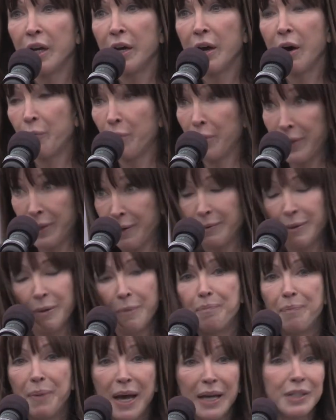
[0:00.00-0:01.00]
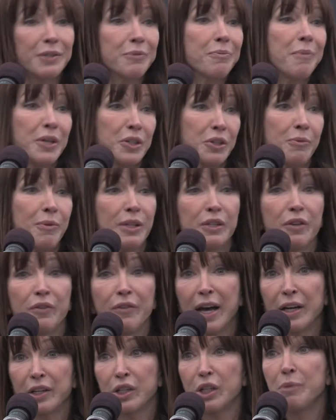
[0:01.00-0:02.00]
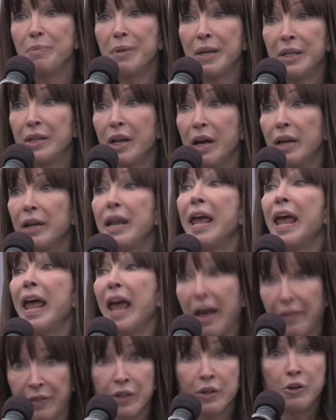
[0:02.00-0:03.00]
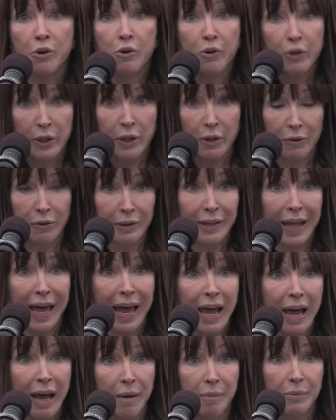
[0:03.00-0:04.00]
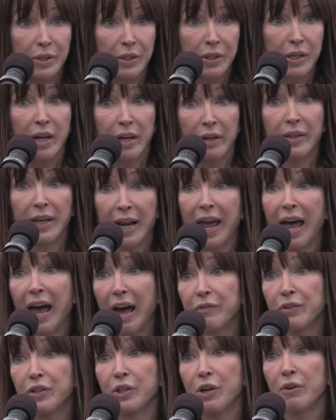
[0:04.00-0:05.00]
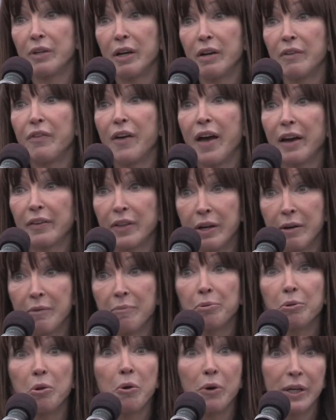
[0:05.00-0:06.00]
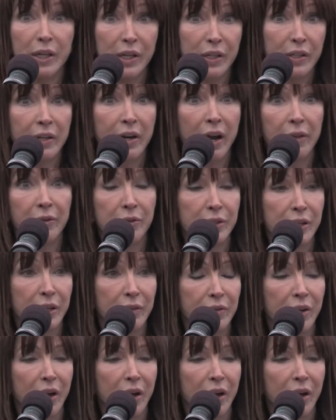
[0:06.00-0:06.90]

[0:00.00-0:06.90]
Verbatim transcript: The best measurements have actually been done at the nuclear labs that have shown, in fact, that employees and others have